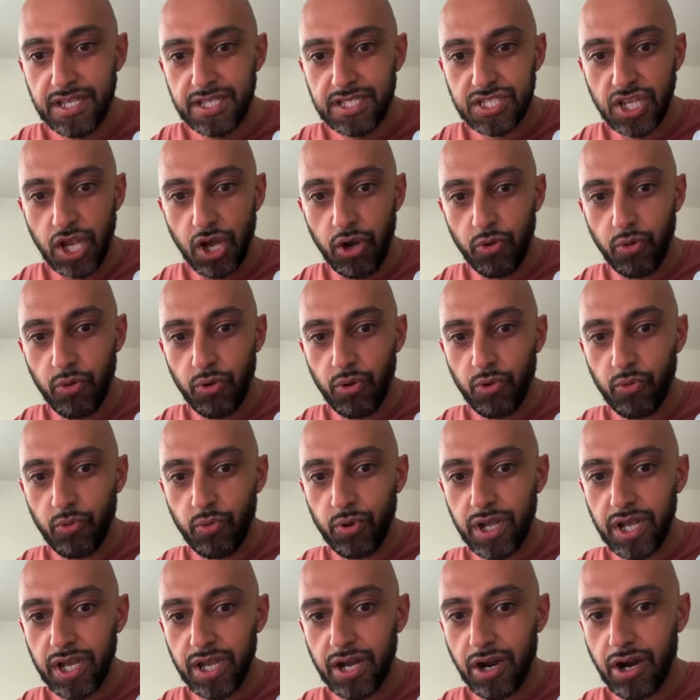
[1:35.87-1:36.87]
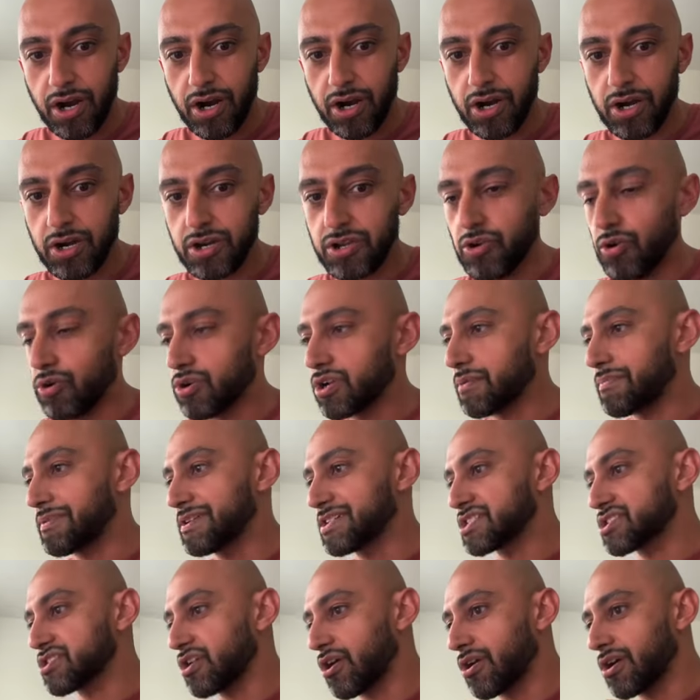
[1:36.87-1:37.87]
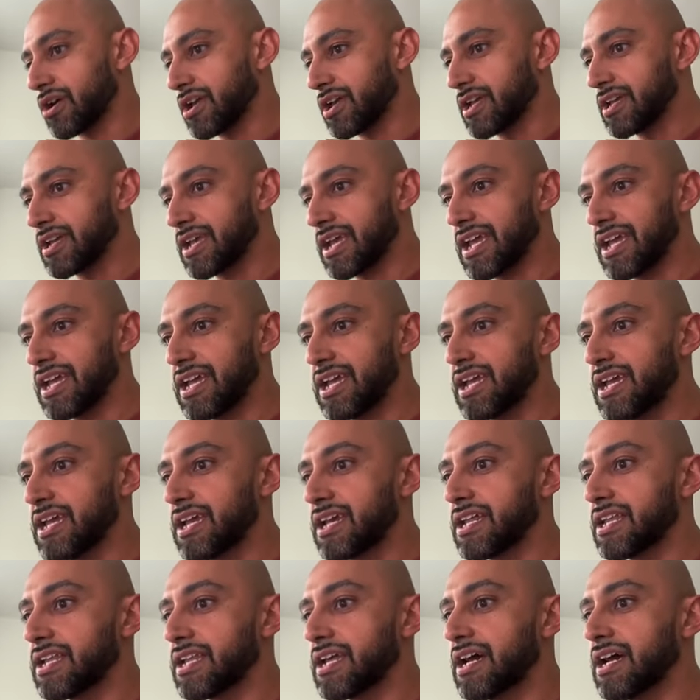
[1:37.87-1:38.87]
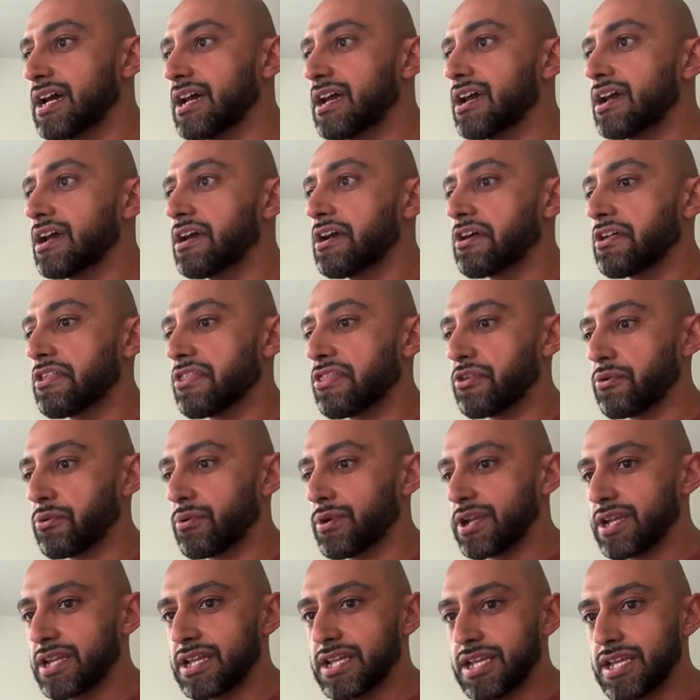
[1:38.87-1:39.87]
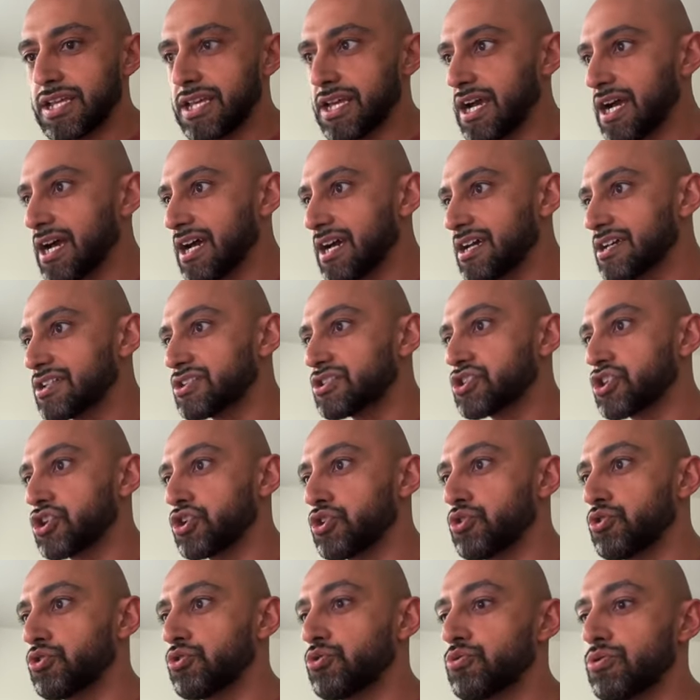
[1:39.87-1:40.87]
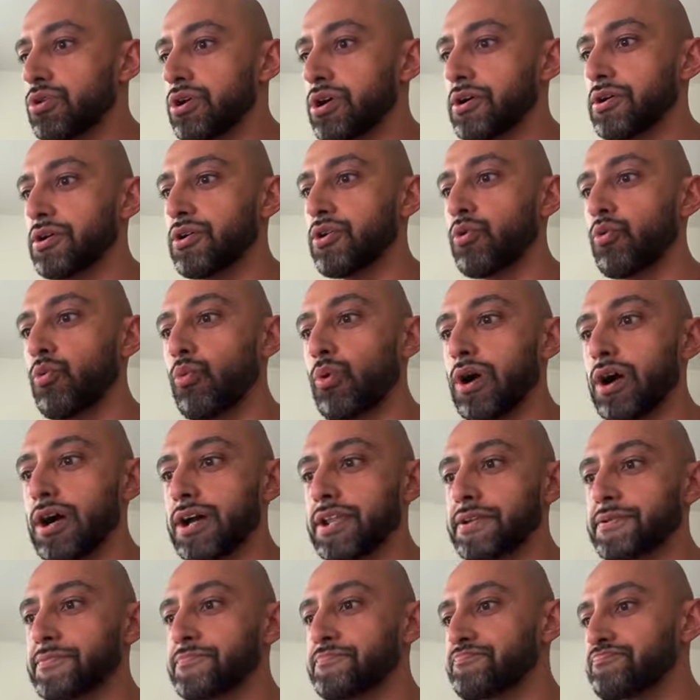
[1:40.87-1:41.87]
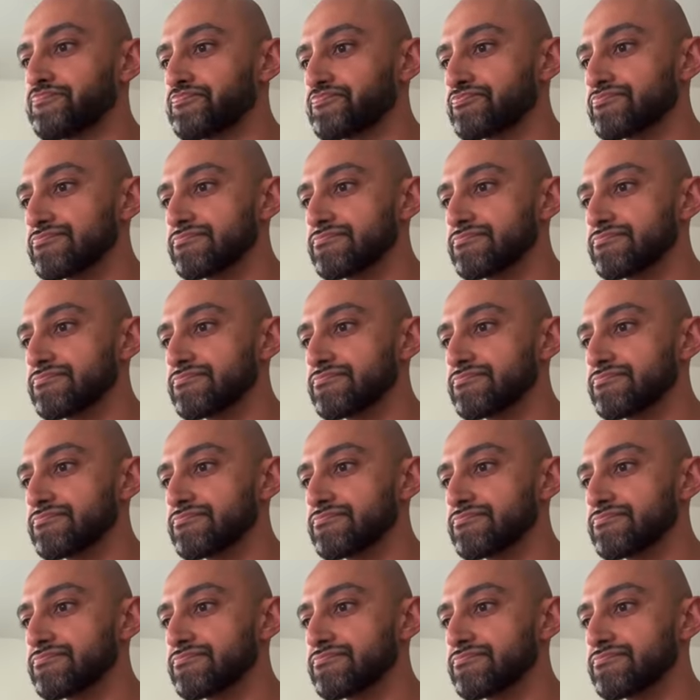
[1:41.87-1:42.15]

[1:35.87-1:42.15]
So we are going to be starting in 3, 2, 1.